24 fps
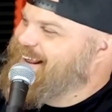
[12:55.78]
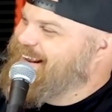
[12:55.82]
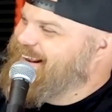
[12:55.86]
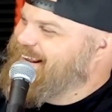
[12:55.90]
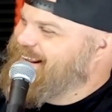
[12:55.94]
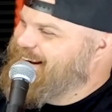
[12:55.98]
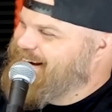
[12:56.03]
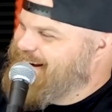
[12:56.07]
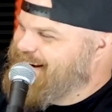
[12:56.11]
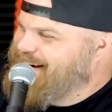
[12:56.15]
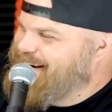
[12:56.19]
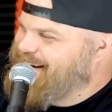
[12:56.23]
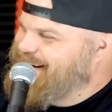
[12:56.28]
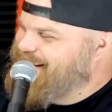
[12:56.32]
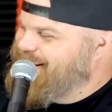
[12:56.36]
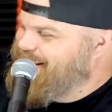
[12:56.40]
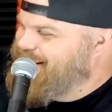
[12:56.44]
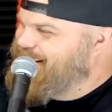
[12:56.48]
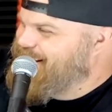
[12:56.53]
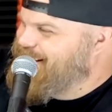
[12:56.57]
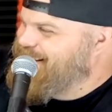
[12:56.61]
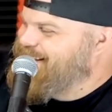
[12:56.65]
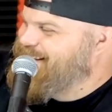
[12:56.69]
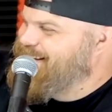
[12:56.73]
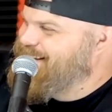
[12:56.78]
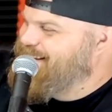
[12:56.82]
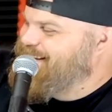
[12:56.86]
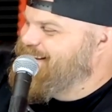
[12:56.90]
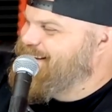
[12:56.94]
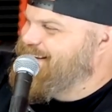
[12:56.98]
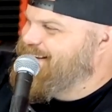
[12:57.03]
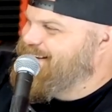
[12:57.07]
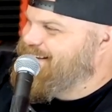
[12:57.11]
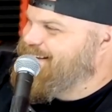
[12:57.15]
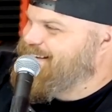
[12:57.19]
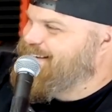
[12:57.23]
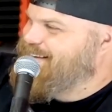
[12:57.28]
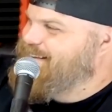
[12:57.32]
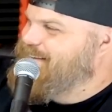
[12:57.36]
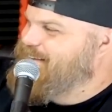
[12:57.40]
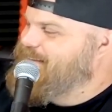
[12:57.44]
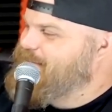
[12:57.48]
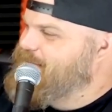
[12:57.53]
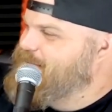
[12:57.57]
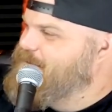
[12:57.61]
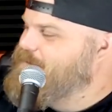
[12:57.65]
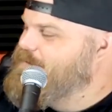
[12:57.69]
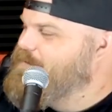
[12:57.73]

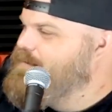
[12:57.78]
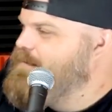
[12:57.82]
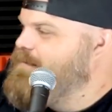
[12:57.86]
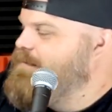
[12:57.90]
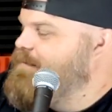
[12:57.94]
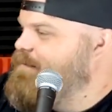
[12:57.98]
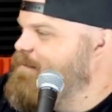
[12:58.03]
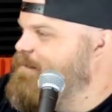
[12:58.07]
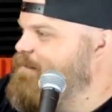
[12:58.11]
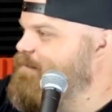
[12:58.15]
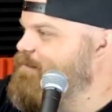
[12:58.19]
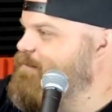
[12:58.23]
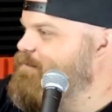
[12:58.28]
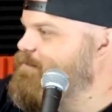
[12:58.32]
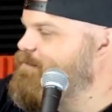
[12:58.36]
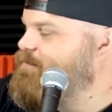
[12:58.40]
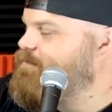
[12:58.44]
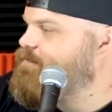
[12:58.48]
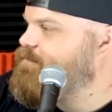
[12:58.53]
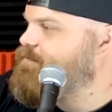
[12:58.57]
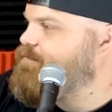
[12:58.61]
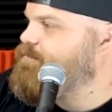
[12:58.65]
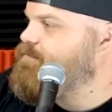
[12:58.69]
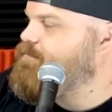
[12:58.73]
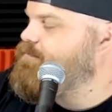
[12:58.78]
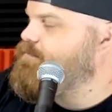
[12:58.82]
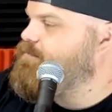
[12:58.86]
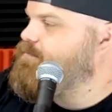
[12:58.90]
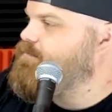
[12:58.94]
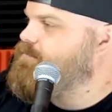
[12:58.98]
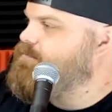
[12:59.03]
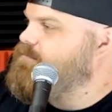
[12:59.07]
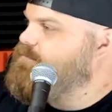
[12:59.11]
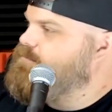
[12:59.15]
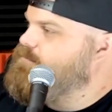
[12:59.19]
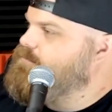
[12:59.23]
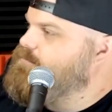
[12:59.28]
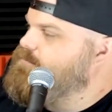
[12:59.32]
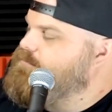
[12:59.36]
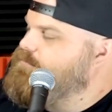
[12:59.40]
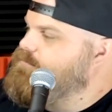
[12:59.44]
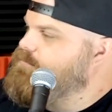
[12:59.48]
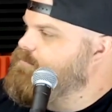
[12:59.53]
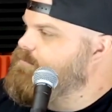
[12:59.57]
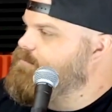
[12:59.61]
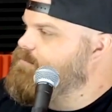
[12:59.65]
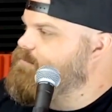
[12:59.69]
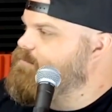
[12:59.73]

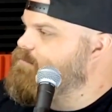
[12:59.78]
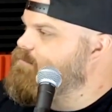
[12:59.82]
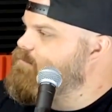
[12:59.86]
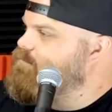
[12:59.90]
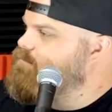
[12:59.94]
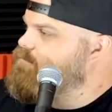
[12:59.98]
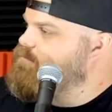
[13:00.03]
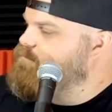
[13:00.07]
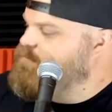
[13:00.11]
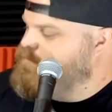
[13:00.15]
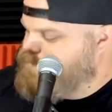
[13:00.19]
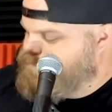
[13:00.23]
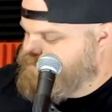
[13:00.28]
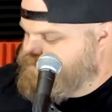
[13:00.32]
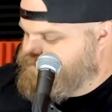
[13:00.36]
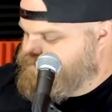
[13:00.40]
[no speech]